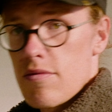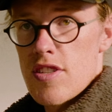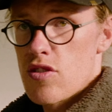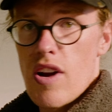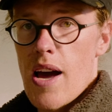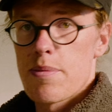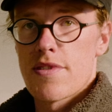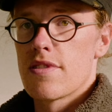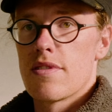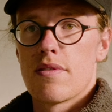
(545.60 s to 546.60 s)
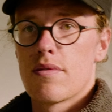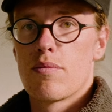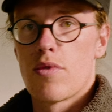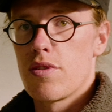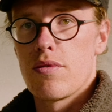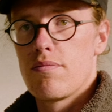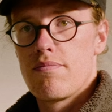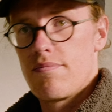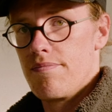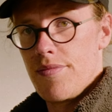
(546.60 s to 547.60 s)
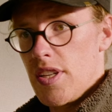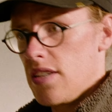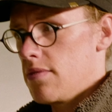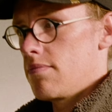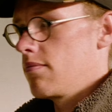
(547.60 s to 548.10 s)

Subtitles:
straps and what you need